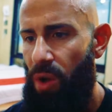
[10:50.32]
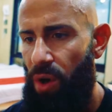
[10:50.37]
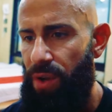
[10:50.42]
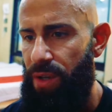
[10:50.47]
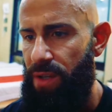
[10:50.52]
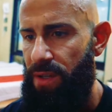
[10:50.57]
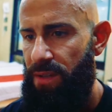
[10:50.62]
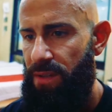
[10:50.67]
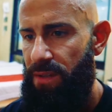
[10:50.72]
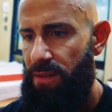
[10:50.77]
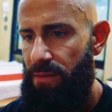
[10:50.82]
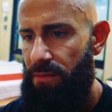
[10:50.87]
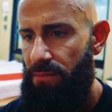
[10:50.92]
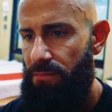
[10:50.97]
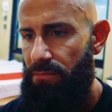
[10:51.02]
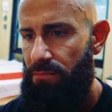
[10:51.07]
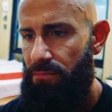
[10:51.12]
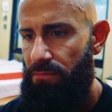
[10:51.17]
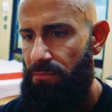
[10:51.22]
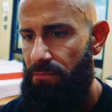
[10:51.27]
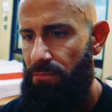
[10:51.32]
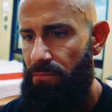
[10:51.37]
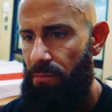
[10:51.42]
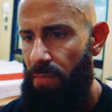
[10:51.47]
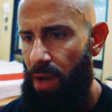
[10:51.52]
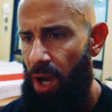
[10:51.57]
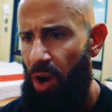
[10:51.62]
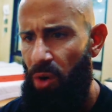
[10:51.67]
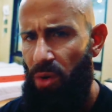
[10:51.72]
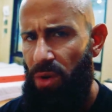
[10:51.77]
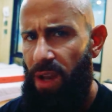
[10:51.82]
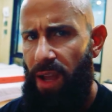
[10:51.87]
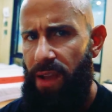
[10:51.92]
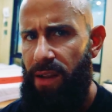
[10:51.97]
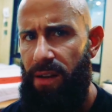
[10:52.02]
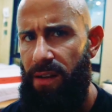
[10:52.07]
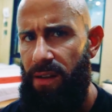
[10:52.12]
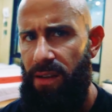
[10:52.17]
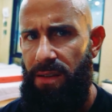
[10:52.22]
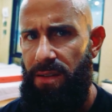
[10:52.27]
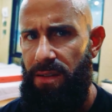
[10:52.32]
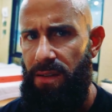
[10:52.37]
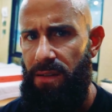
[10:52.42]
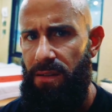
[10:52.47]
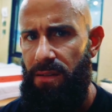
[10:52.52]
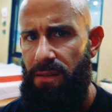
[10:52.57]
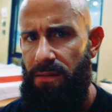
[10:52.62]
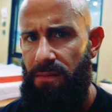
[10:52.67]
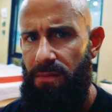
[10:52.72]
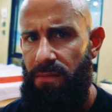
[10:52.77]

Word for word: honest, how likely is it